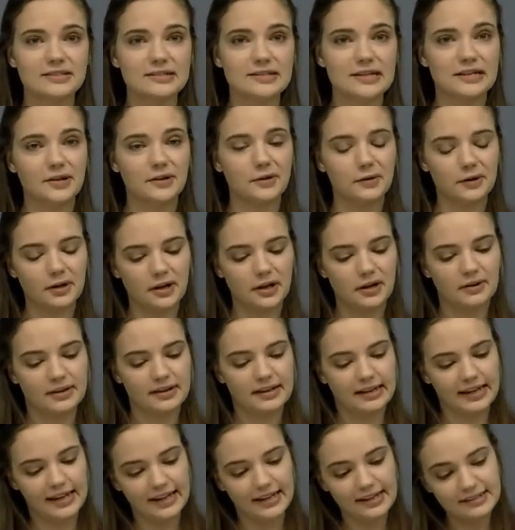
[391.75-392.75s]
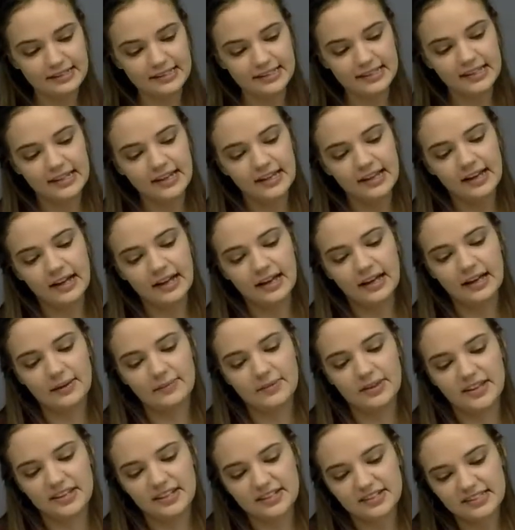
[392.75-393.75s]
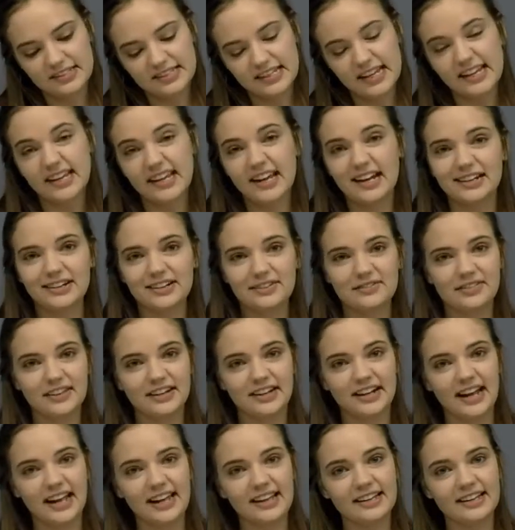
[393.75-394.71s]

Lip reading: They don't go and eat, and they just take care of their